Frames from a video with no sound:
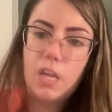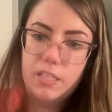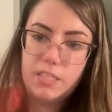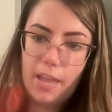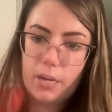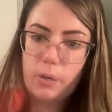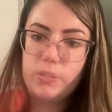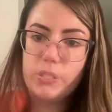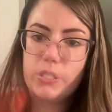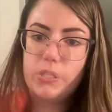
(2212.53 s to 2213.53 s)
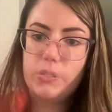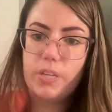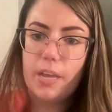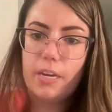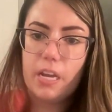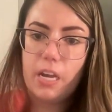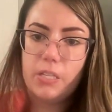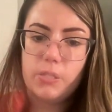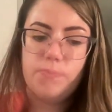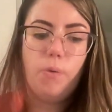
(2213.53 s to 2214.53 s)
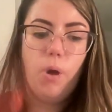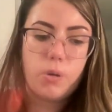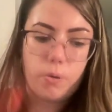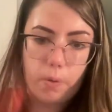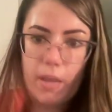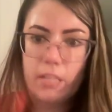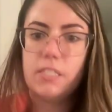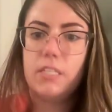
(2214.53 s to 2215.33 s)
And that continued getting us more grants